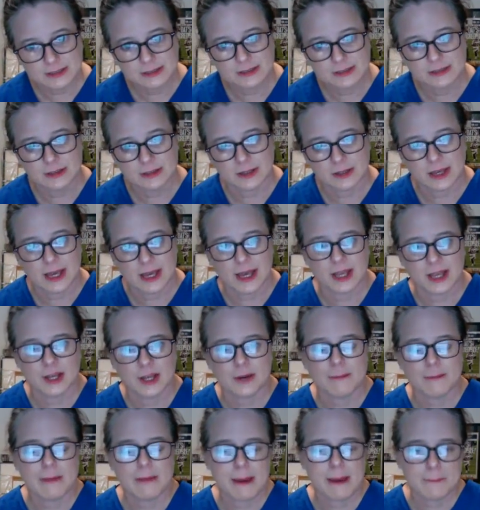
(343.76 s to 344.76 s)
okay, your
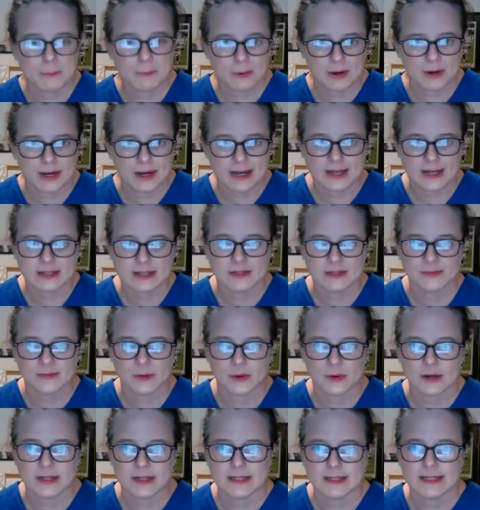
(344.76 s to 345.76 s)
memory as
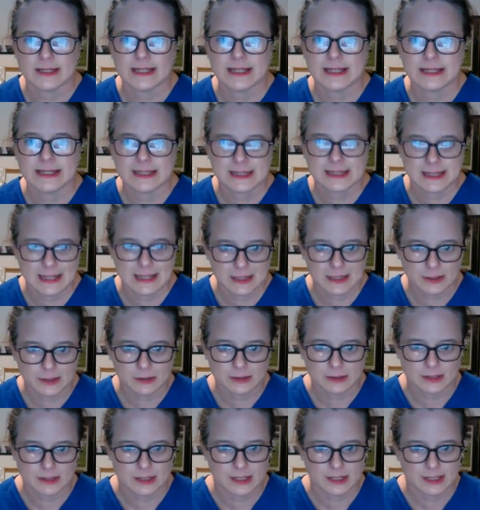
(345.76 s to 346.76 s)
far as these
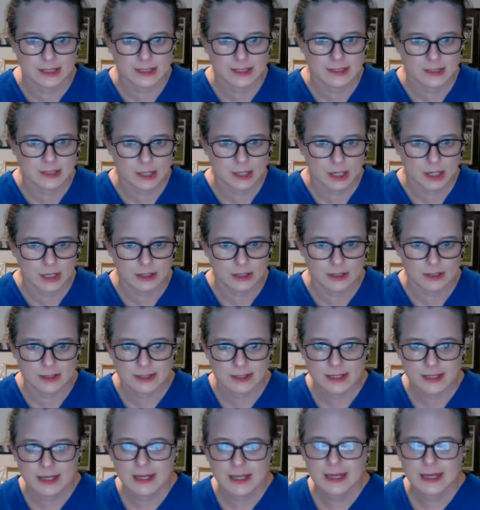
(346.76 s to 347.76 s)
skills are concerned,
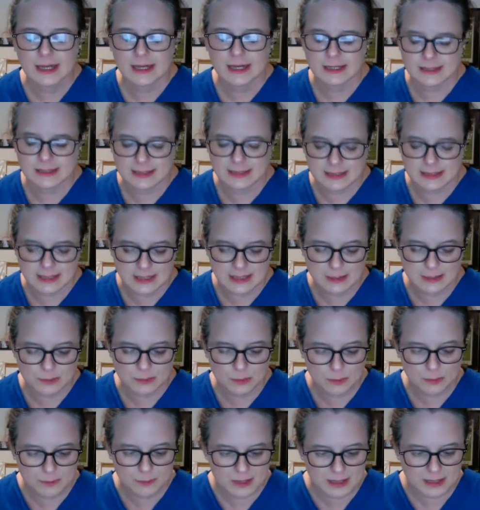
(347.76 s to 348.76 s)
because these
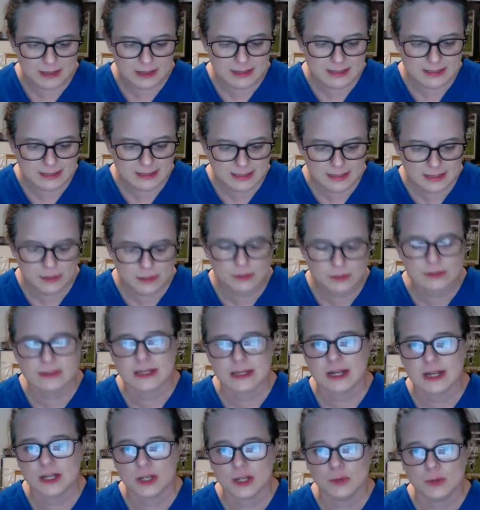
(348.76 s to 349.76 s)
will be the skills
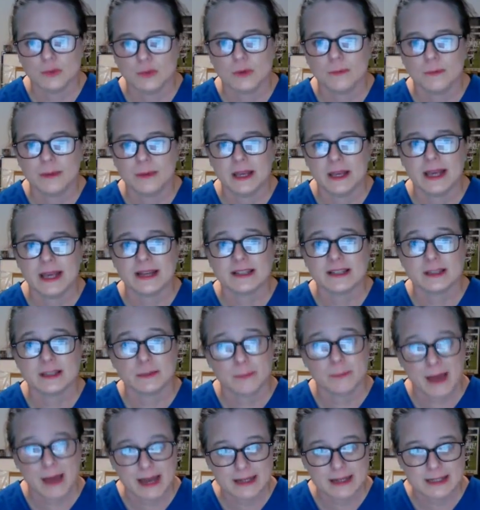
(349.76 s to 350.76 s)
that you will be
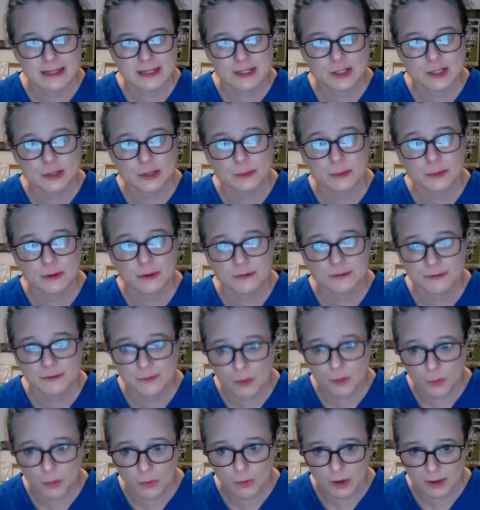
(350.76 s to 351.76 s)
expected to
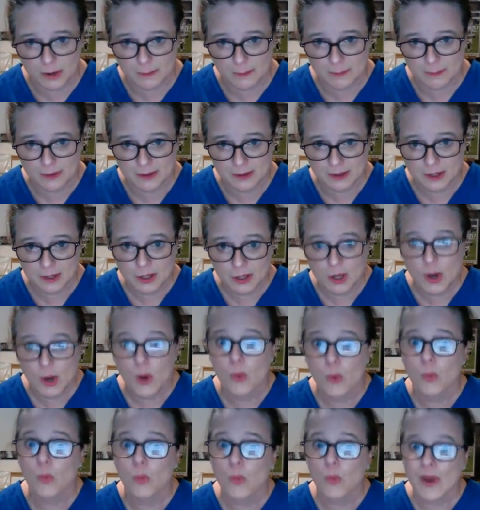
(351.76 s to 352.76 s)
perform
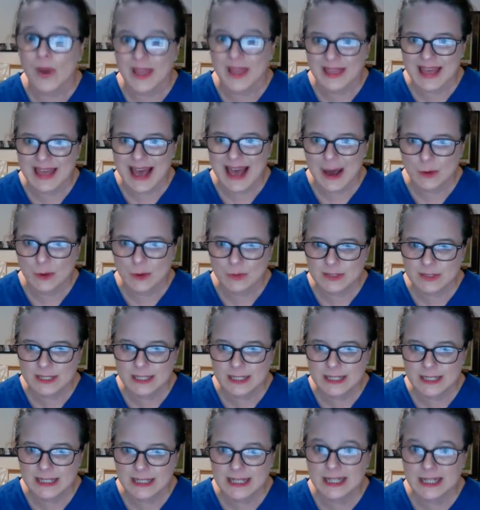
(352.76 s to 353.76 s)

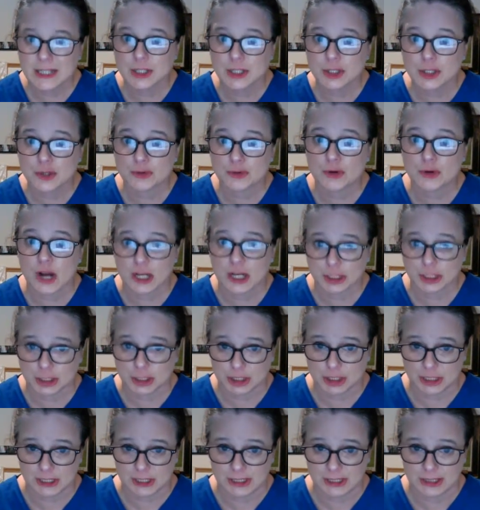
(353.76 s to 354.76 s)
without
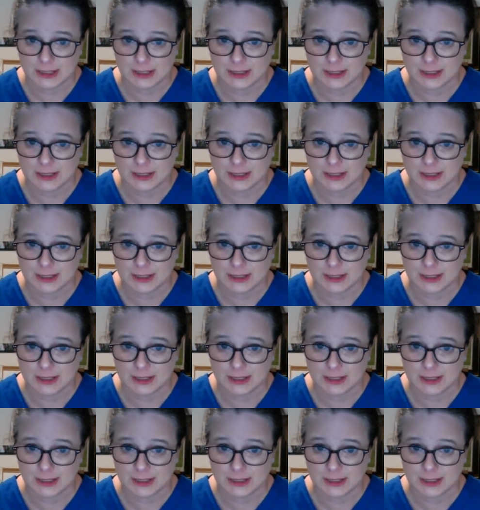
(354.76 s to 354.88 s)
instruction,